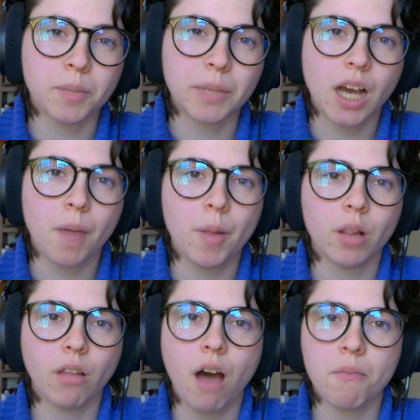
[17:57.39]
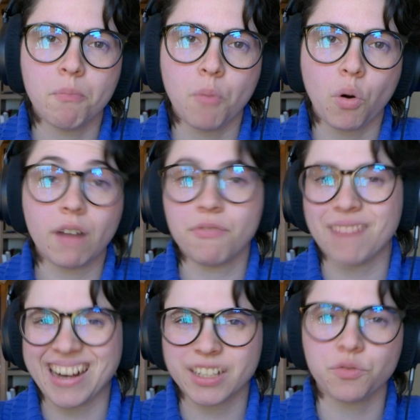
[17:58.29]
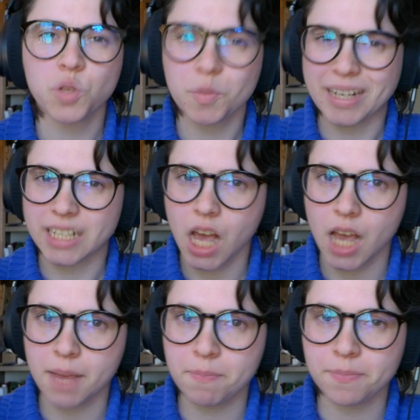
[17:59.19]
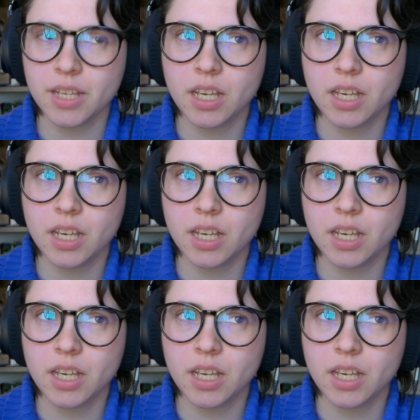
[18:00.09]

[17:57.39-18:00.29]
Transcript: to become a lot more effective with my time